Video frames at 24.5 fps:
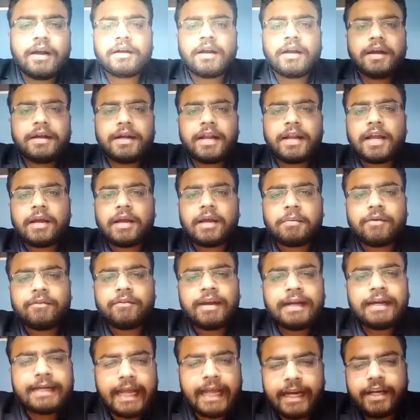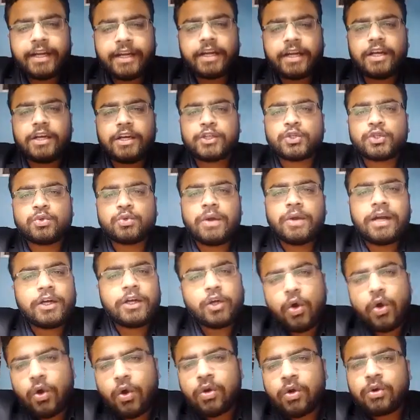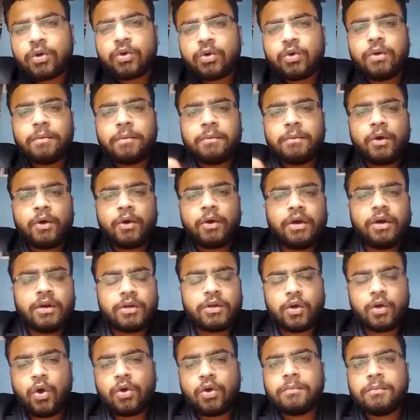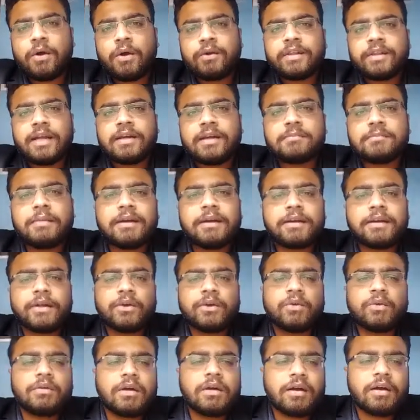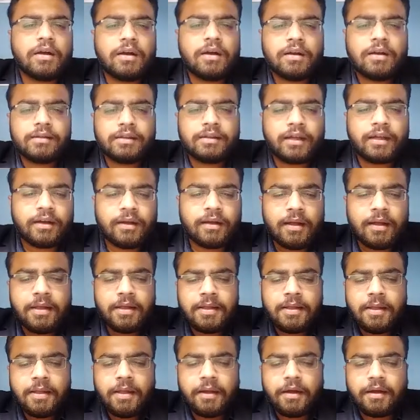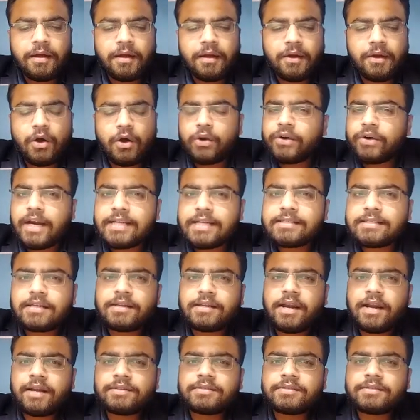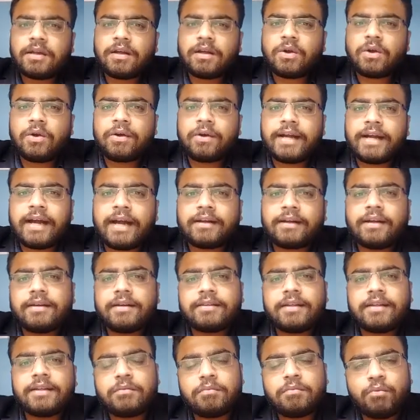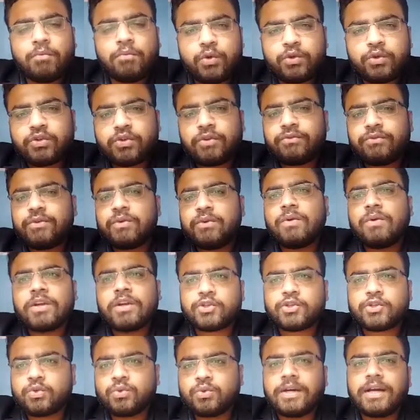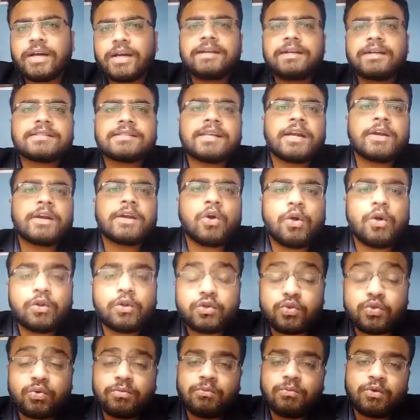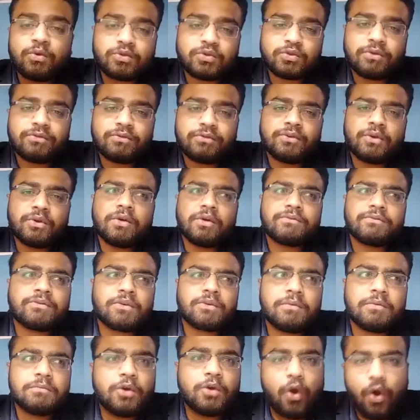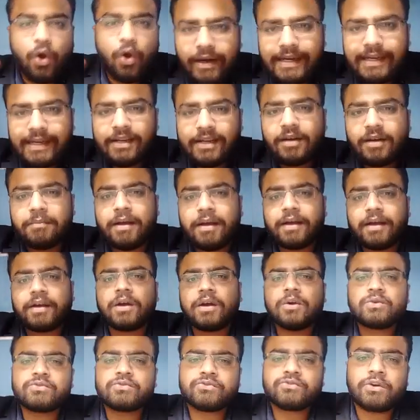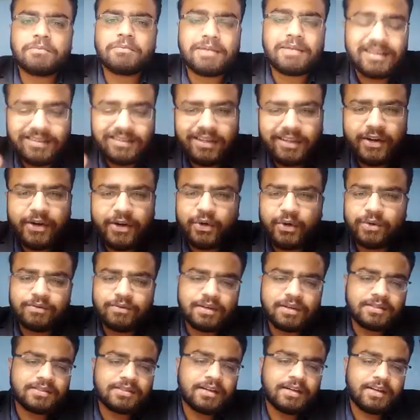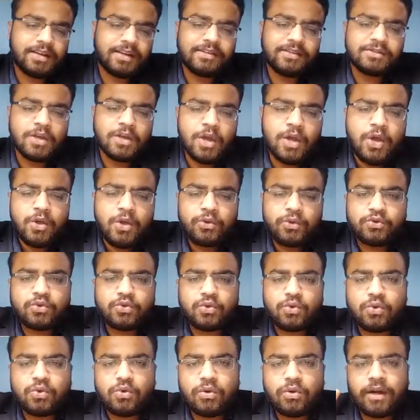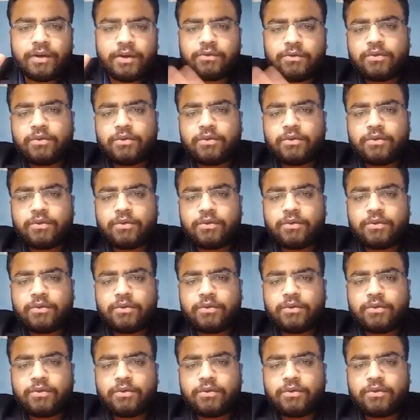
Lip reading: take up a very technical issue and talk about that. But the organizers had contacted that most of you are students, and also most of you are from non-legal backgrounds from other universities. So it